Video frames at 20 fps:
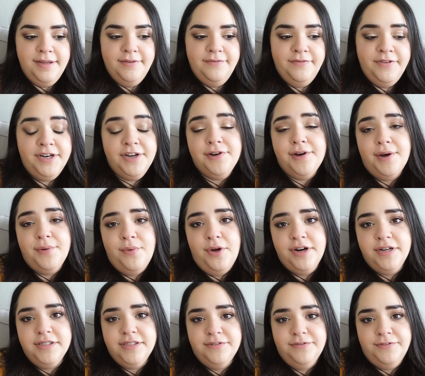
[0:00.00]
video I
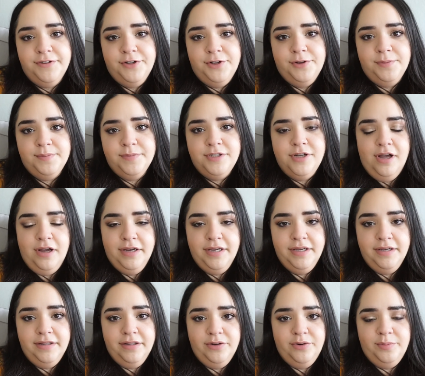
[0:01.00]
wanted to film,
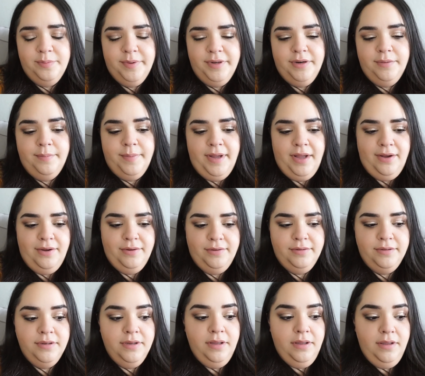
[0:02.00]
talking a little bit
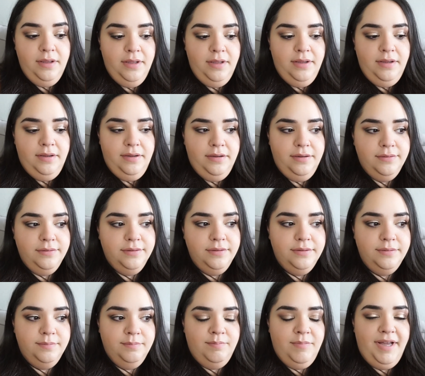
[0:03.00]
about
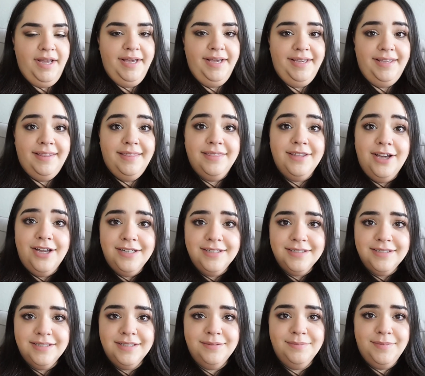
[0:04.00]
my
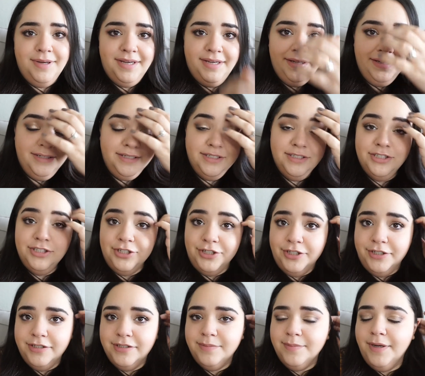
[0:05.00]
thoughts, my
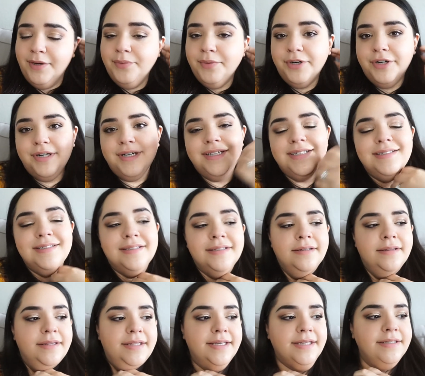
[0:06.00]
concerns, my worries,
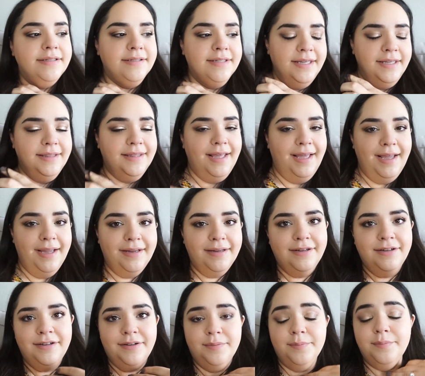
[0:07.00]
and things like that
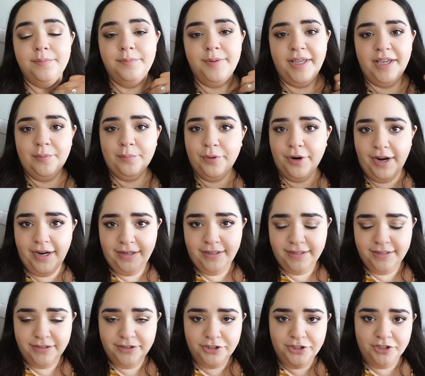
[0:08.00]
of being
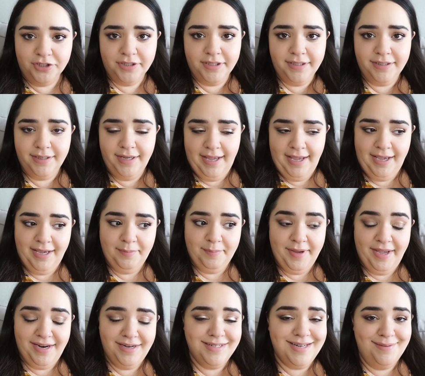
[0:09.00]
pregnant during a
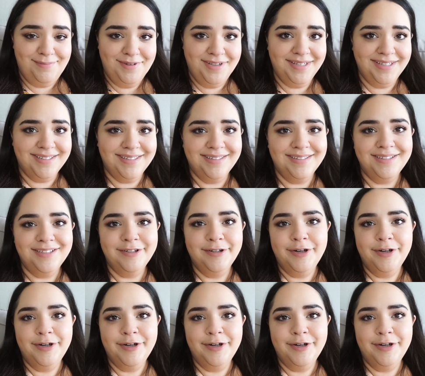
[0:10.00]
pandemic.